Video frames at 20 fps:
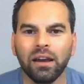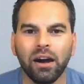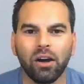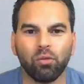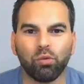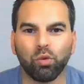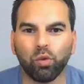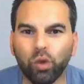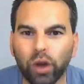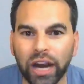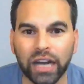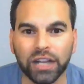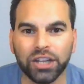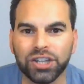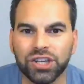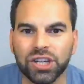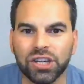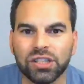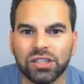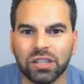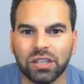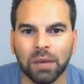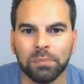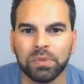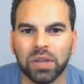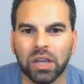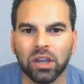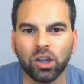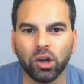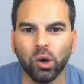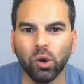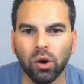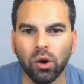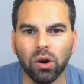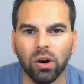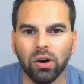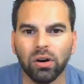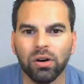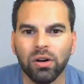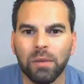rich something
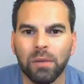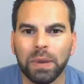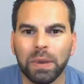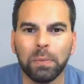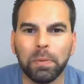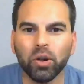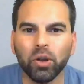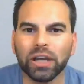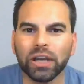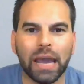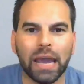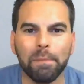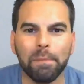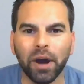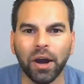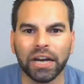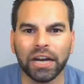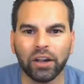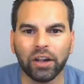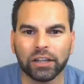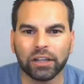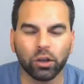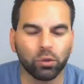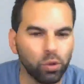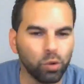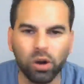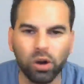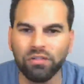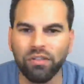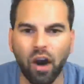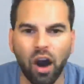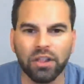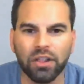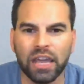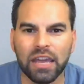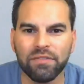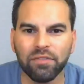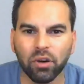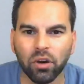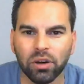cool? People look at money like the root of all
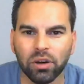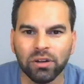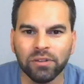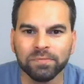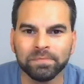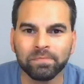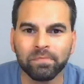evil.